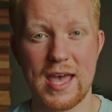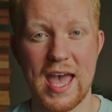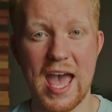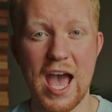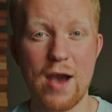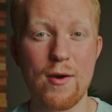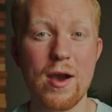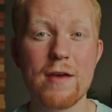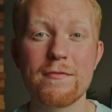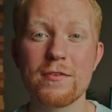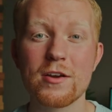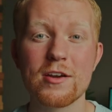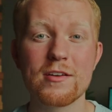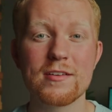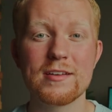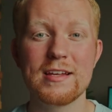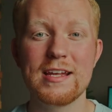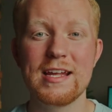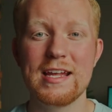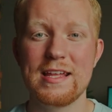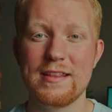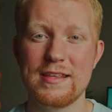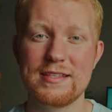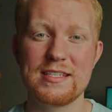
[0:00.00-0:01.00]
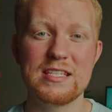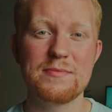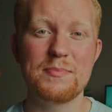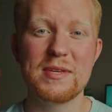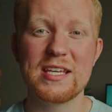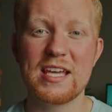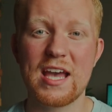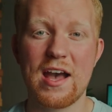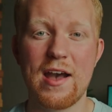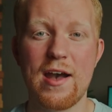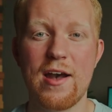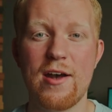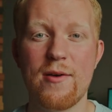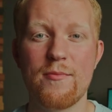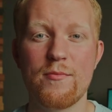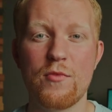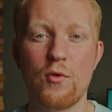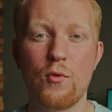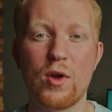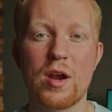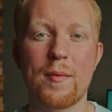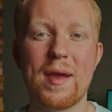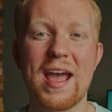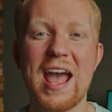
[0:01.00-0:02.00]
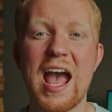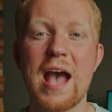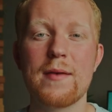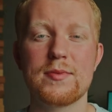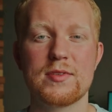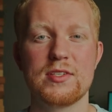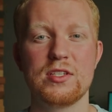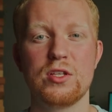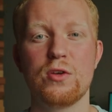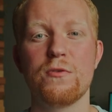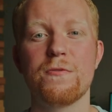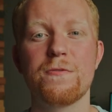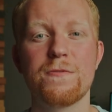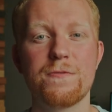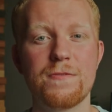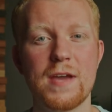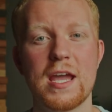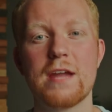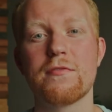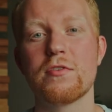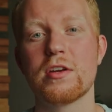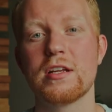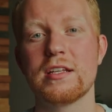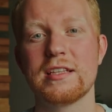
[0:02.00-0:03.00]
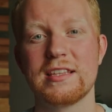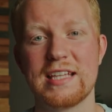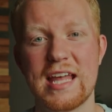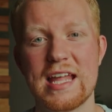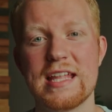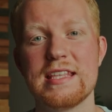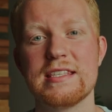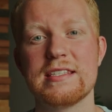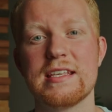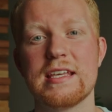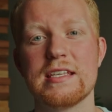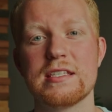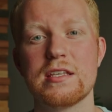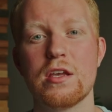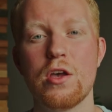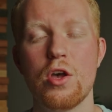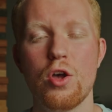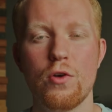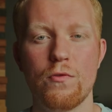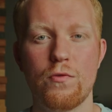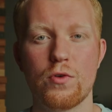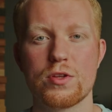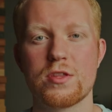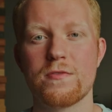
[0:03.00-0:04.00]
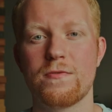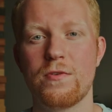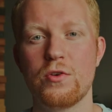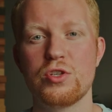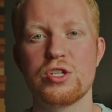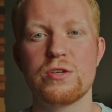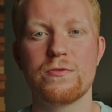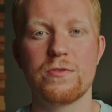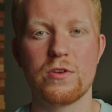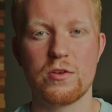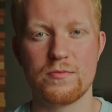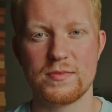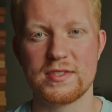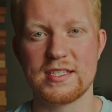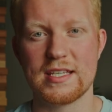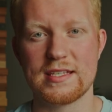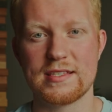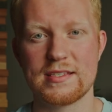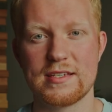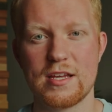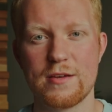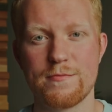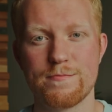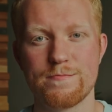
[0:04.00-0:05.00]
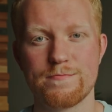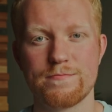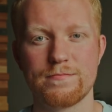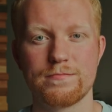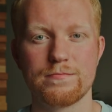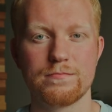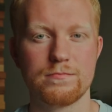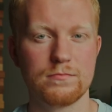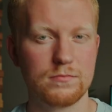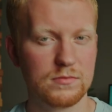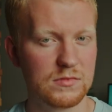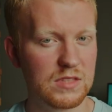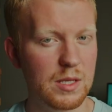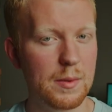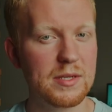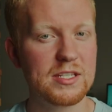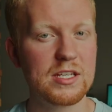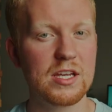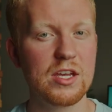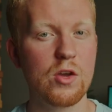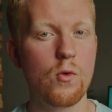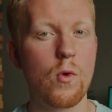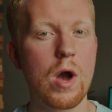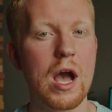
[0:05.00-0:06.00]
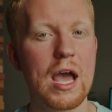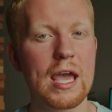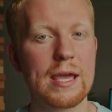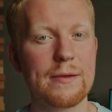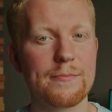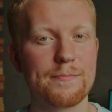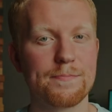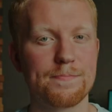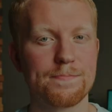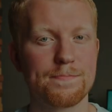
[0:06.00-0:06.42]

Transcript: However, this has become one of my absolute favorite lenses for the Fujifilm system. Let me tell you why.